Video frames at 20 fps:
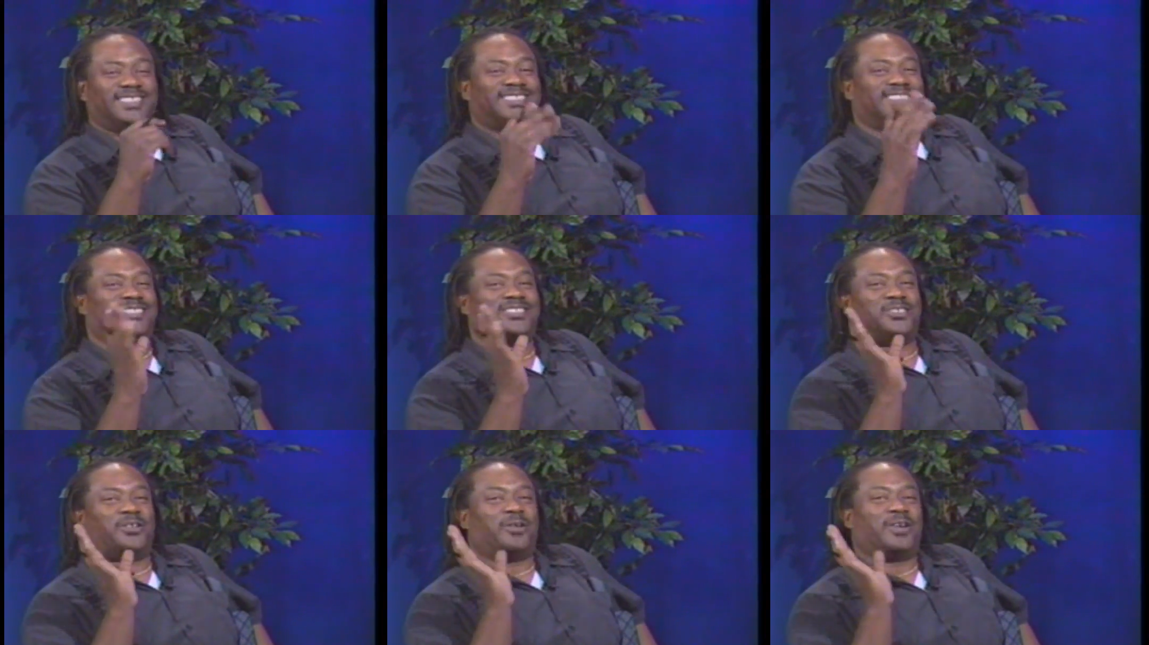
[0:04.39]

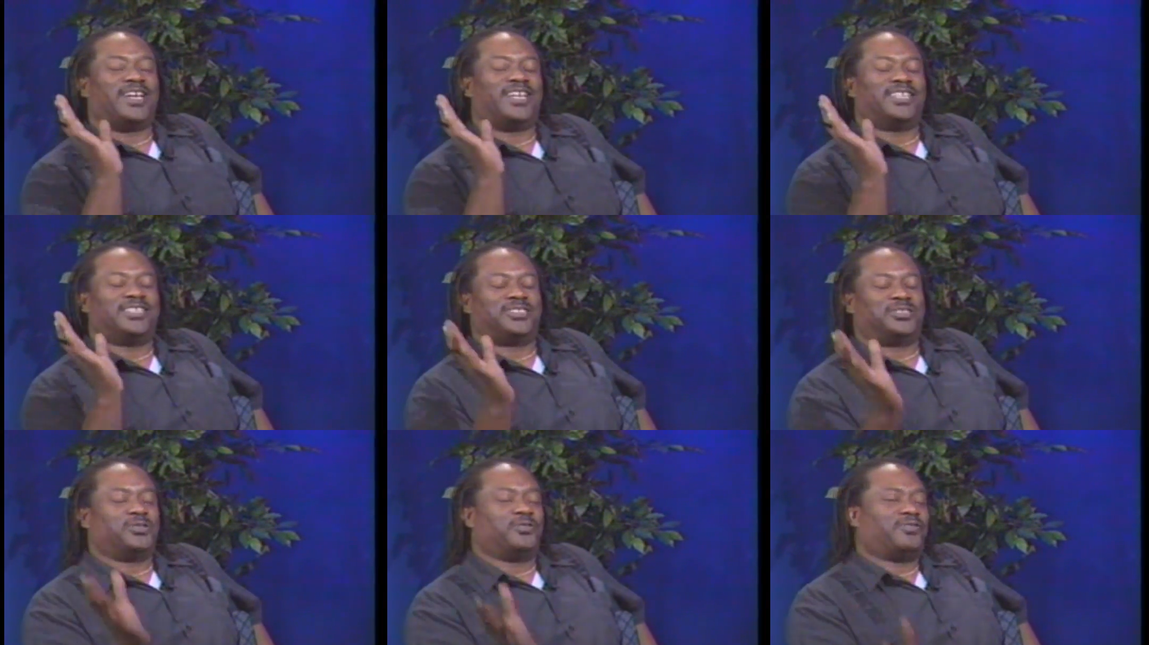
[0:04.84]
This is
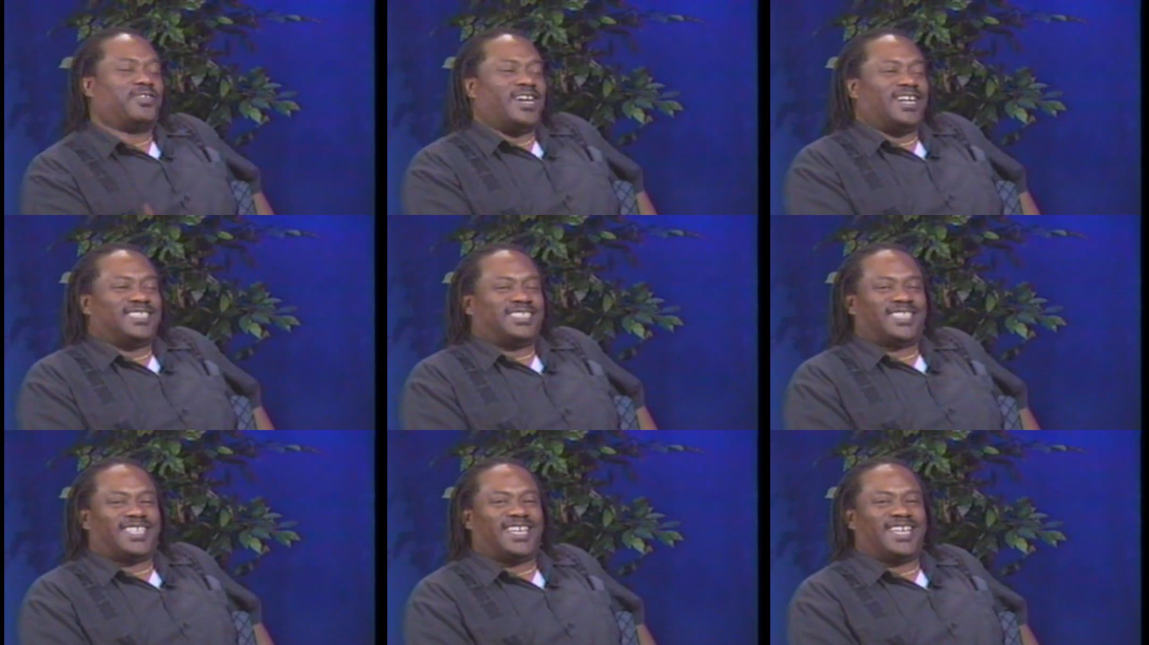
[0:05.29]
Doriella Du
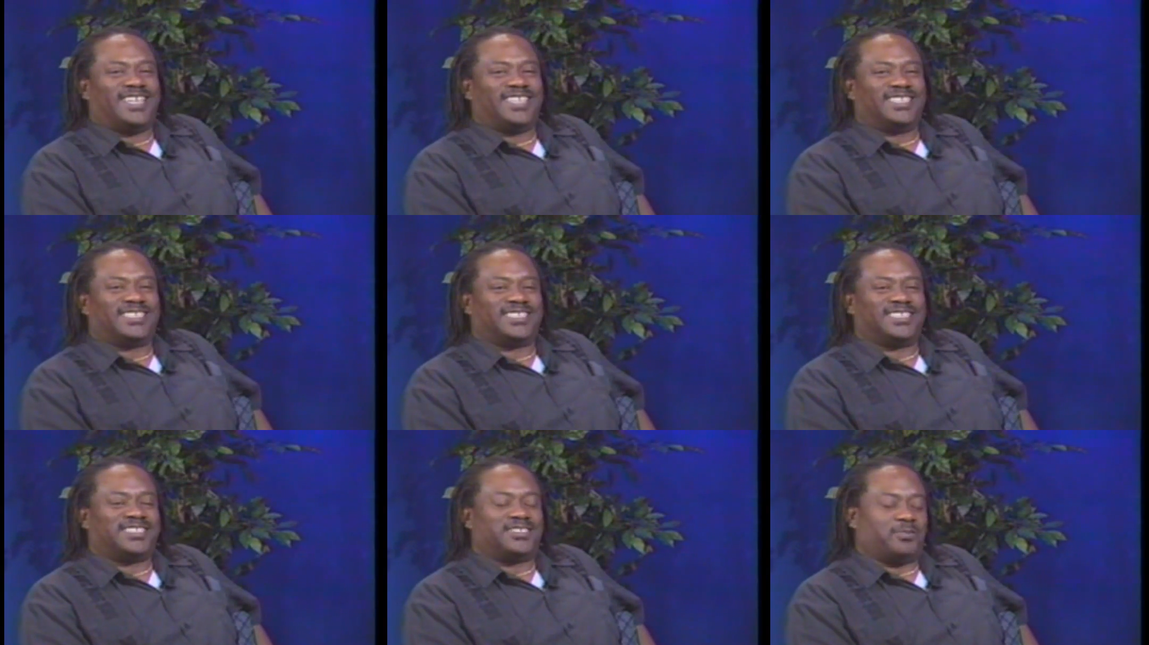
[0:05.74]
Fontaine.
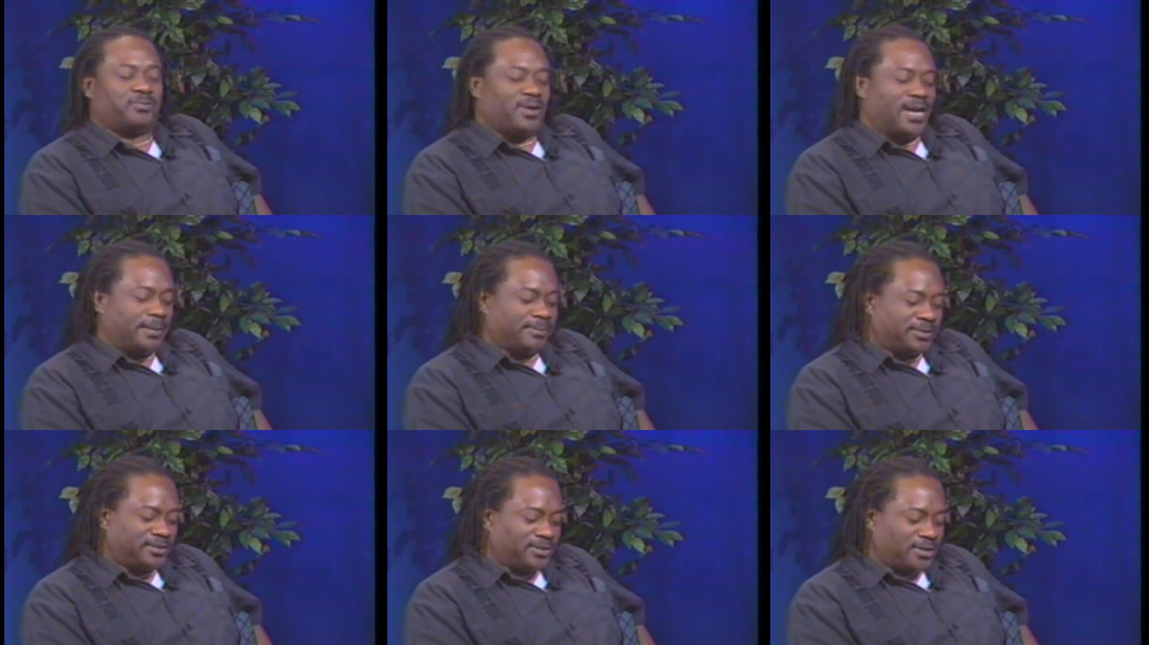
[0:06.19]
This is the
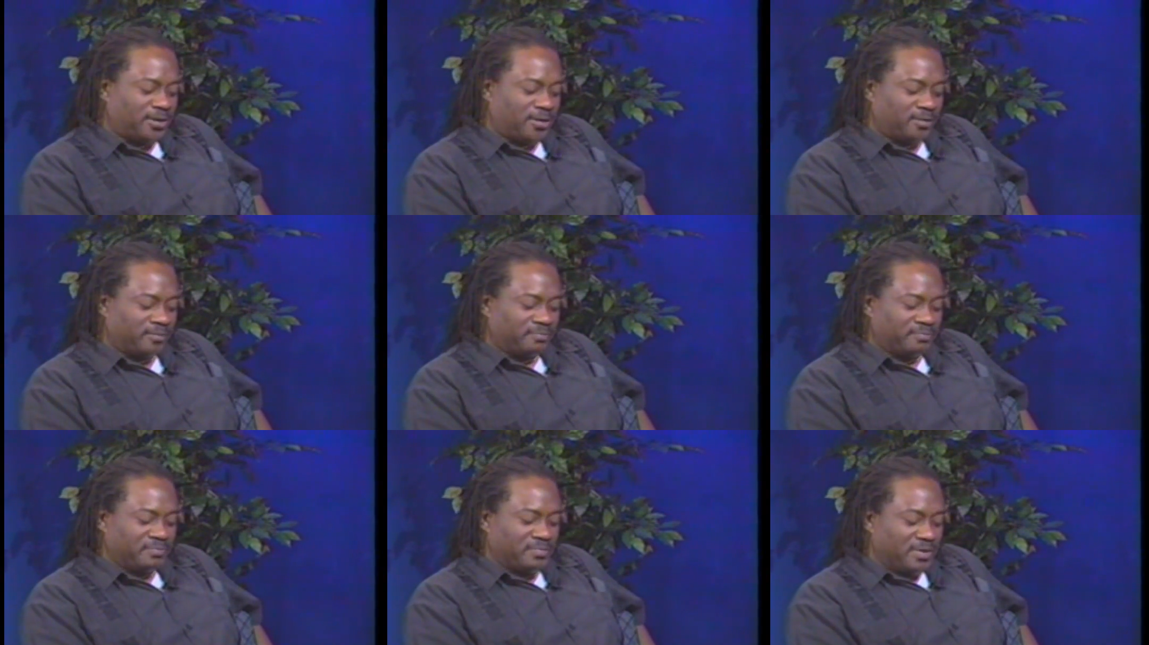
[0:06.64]
rap
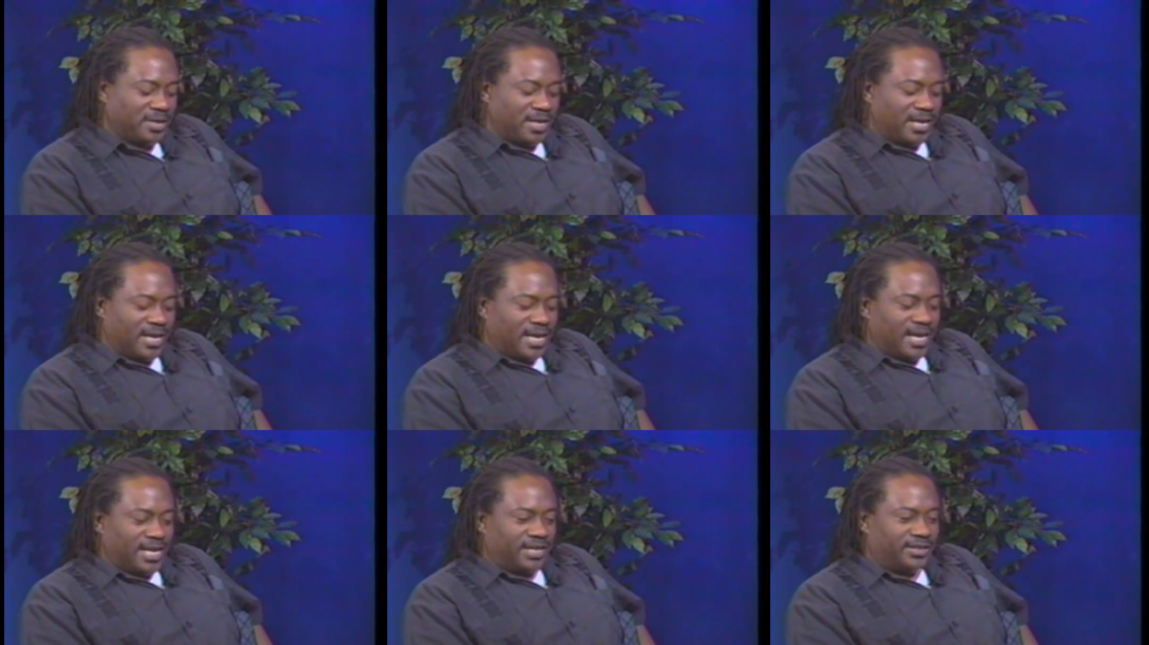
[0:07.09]
song
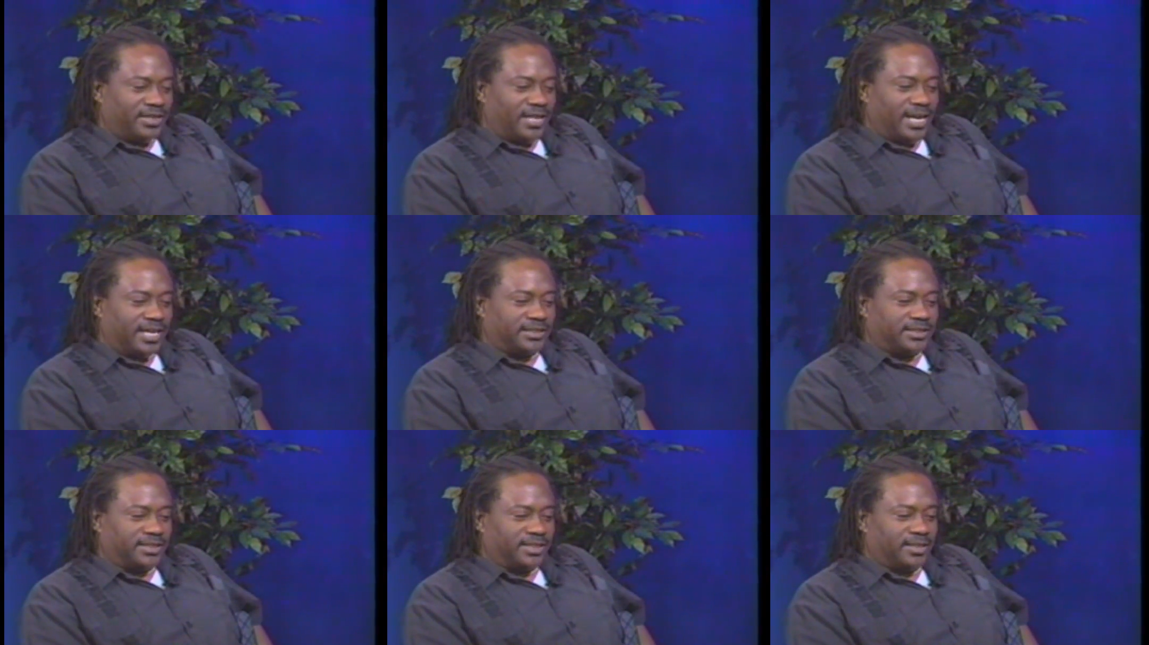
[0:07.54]

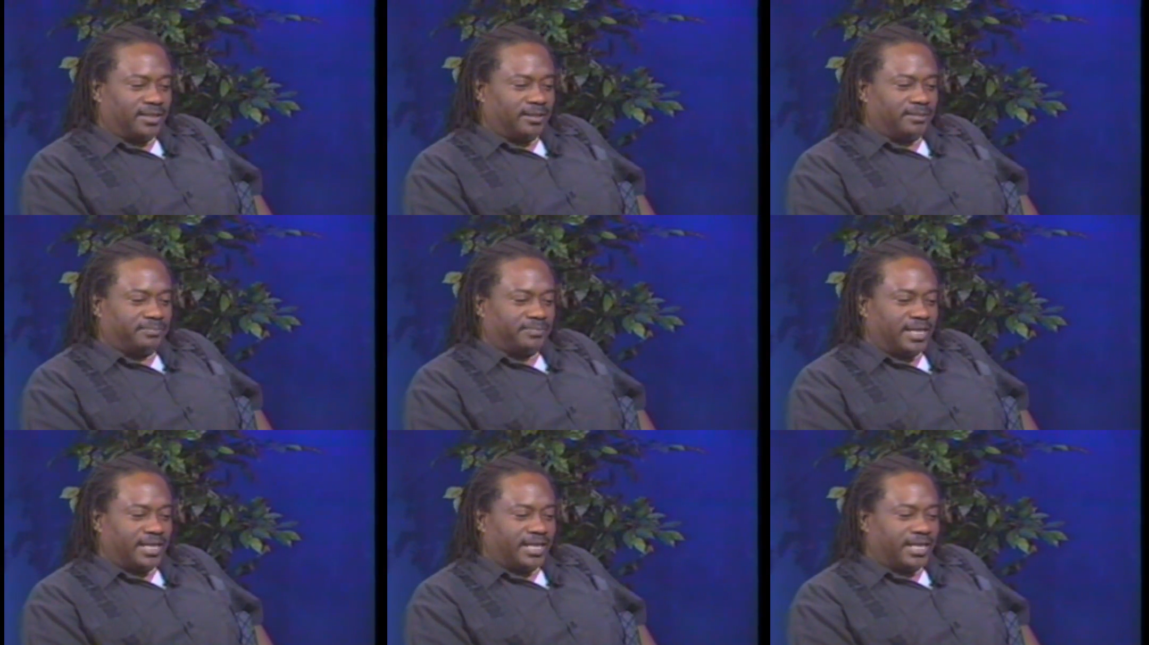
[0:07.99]
that
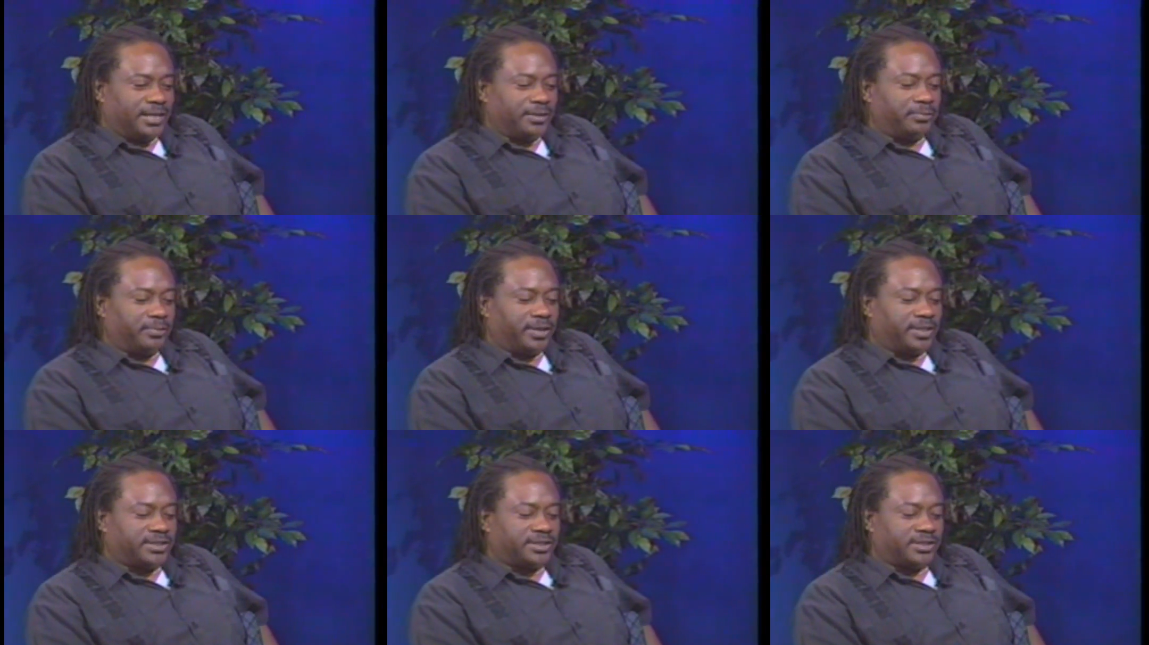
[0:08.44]
that
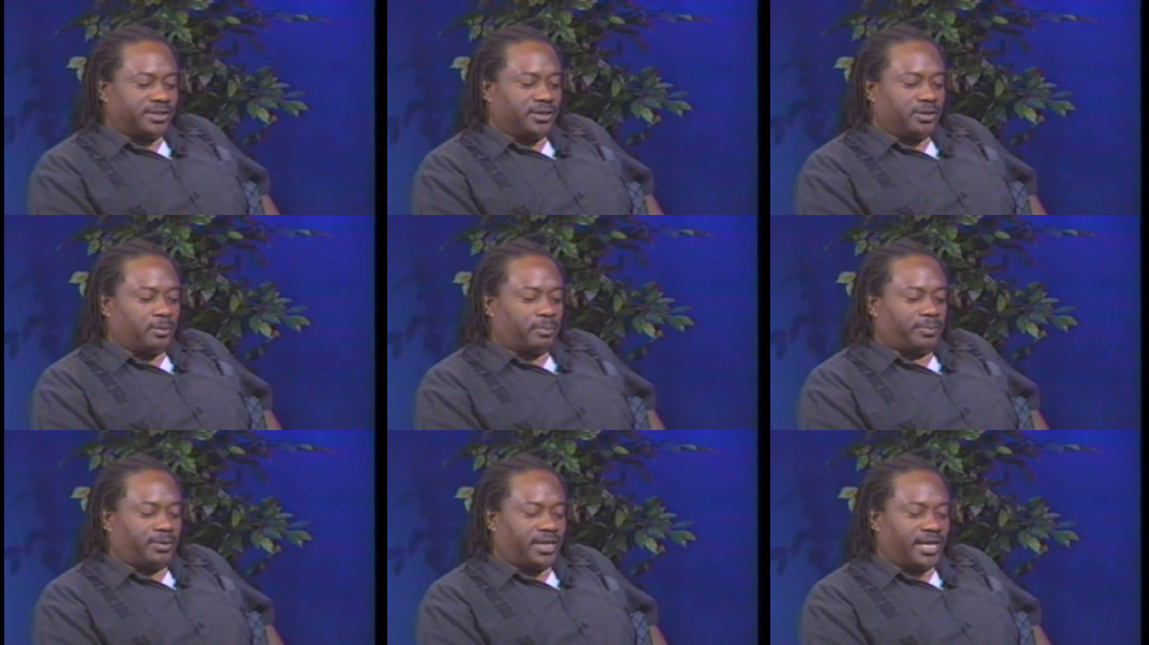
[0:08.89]
Hendrix
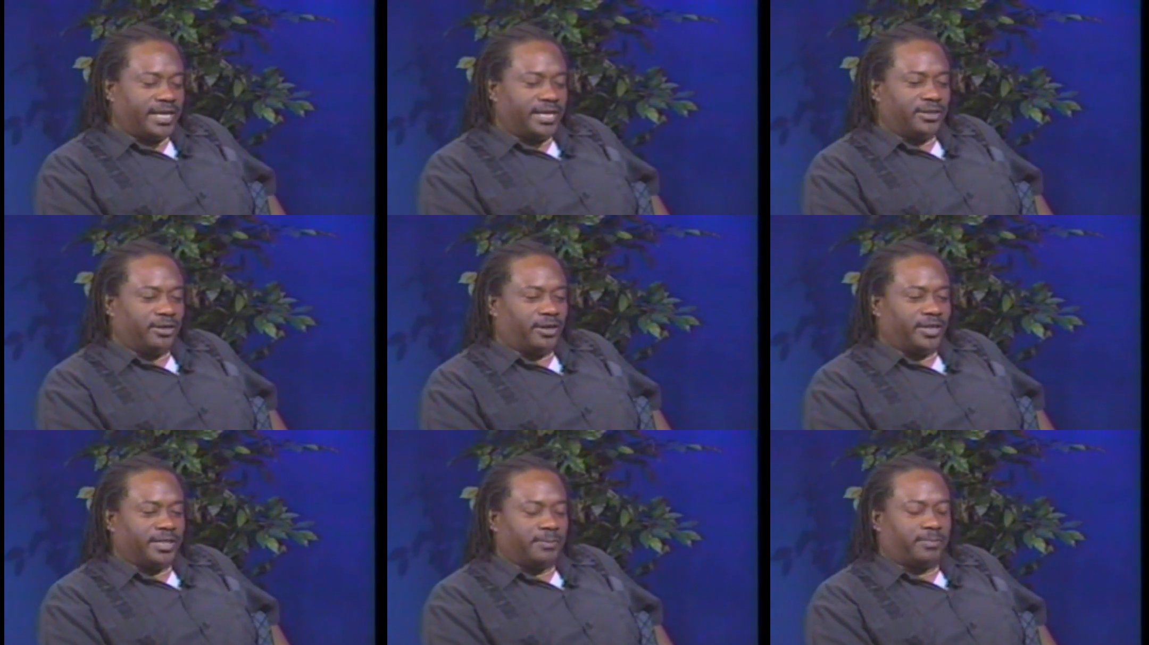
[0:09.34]

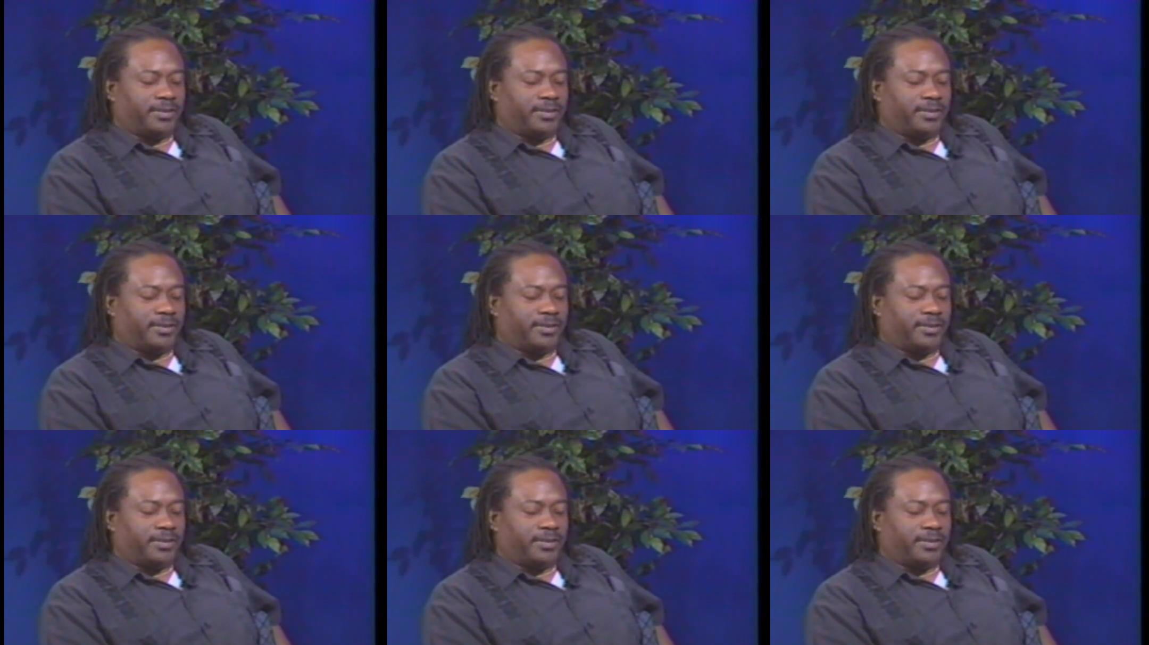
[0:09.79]
played on.